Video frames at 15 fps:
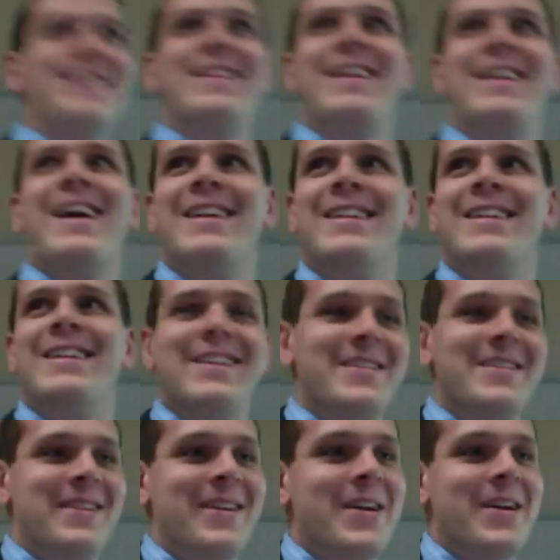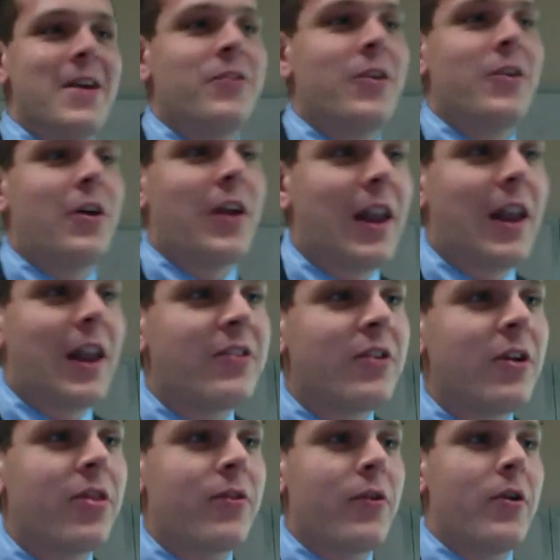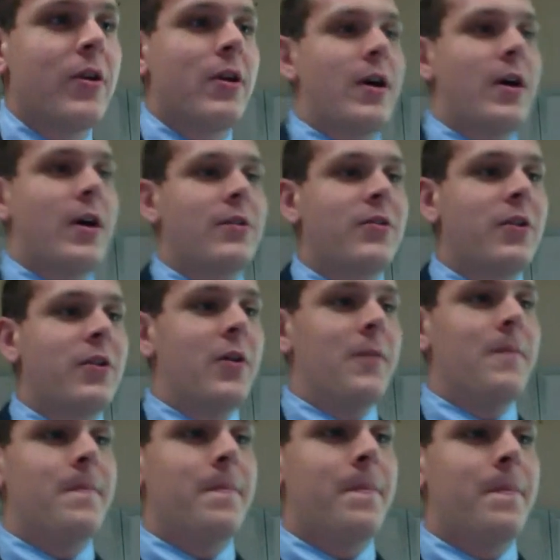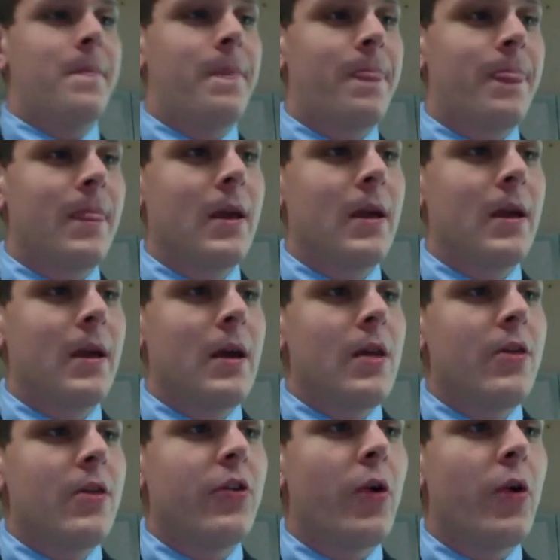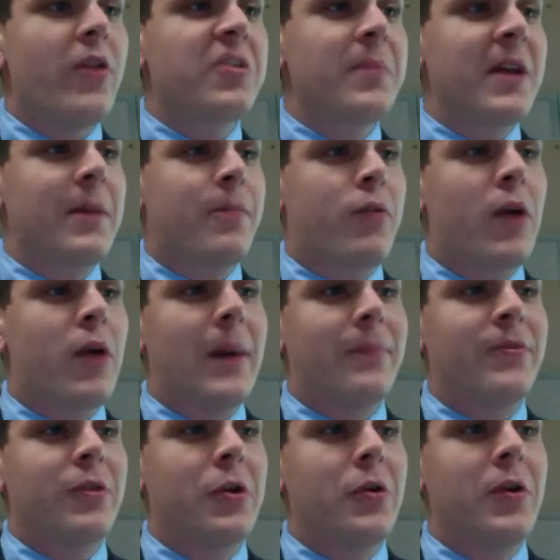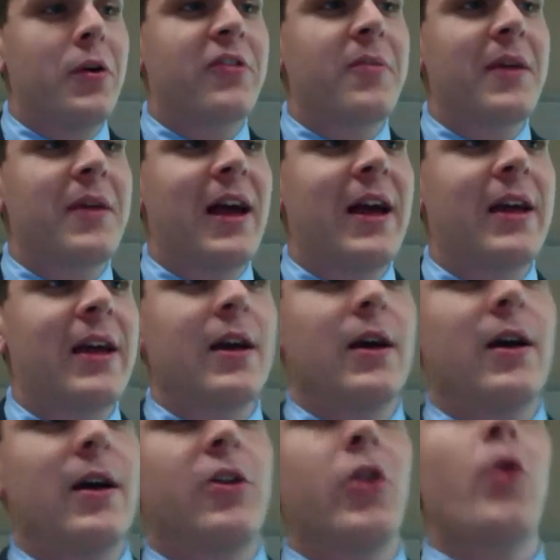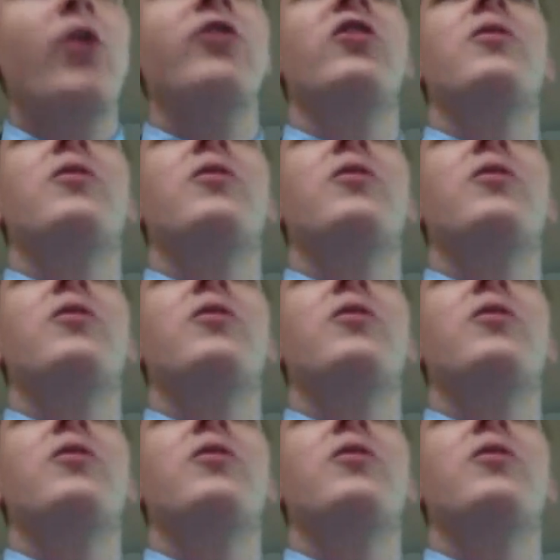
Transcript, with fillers: got it. So let, let's go through it. All right, so there's always going to be a prompt. So it's going to be like uh, you're always